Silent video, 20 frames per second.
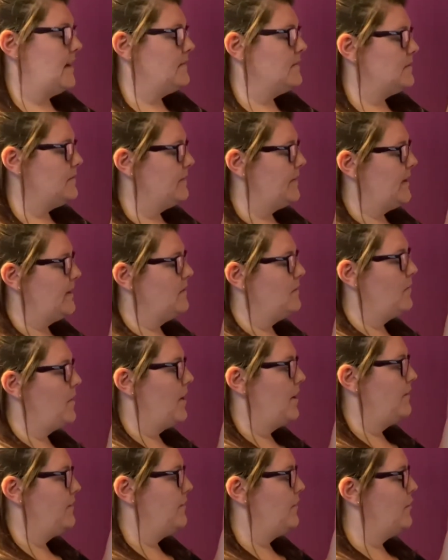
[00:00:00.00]
and read the
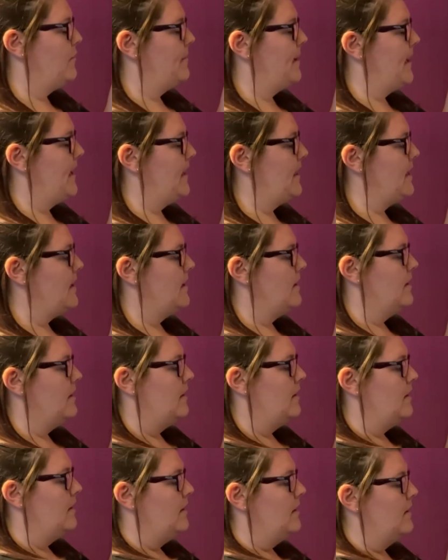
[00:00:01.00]
word for me.
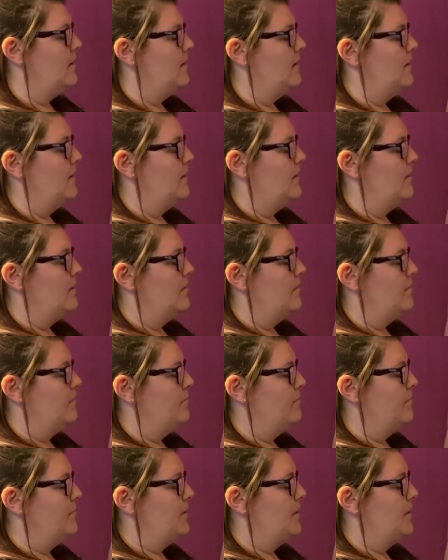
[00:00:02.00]
B.